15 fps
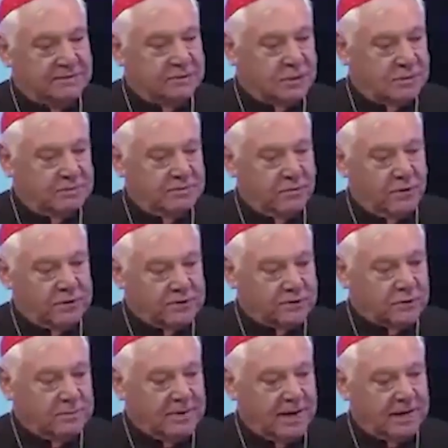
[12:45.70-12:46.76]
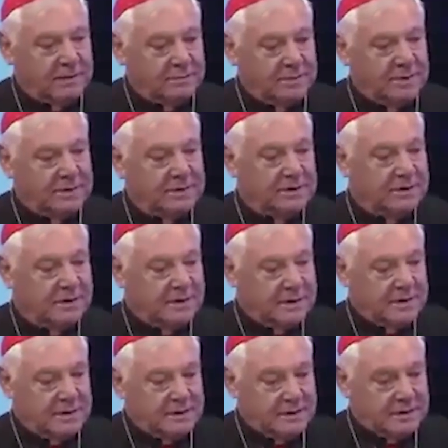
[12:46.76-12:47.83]
the first commandment,
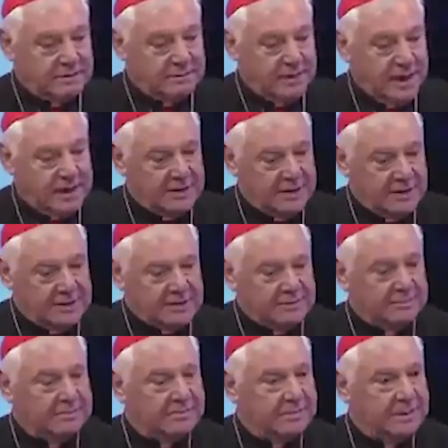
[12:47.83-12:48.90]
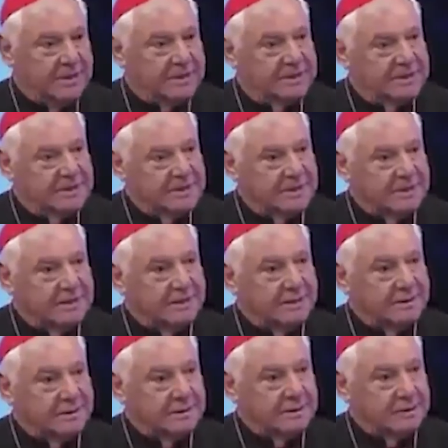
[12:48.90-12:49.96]
idealism is
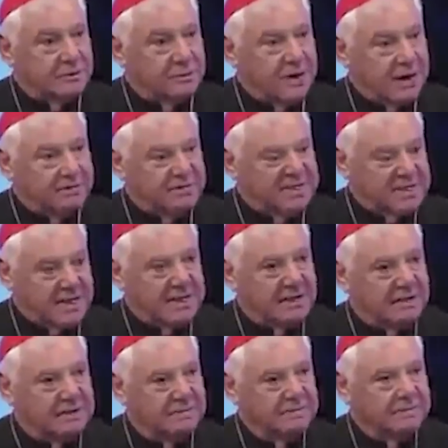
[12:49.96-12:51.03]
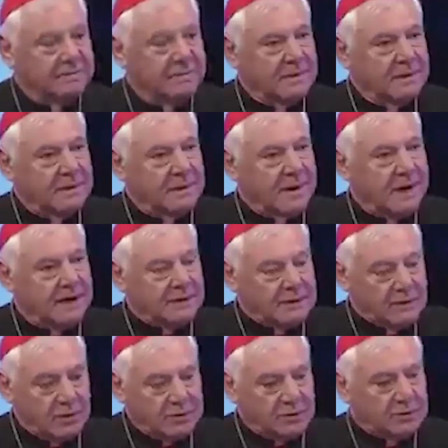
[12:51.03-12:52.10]
a grave sin. Mm-hmm.
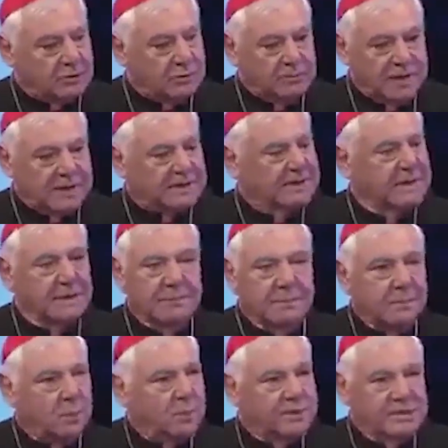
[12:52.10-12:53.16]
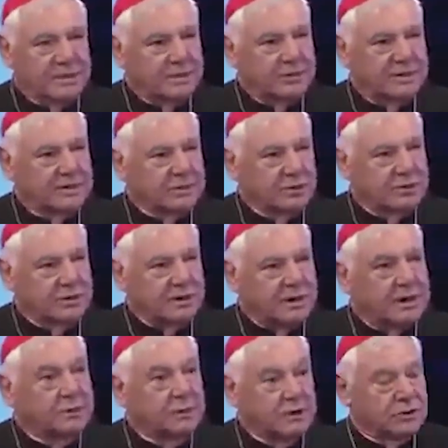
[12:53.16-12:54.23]
And not to mix them with the Christian
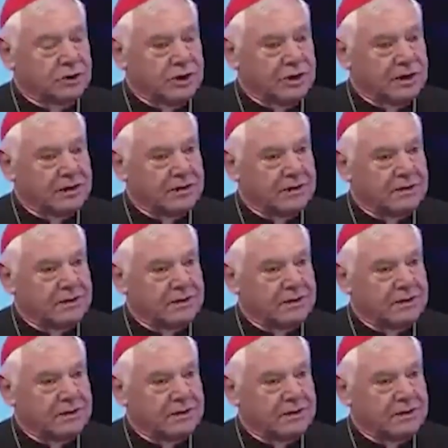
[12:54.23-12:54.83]
liturgy.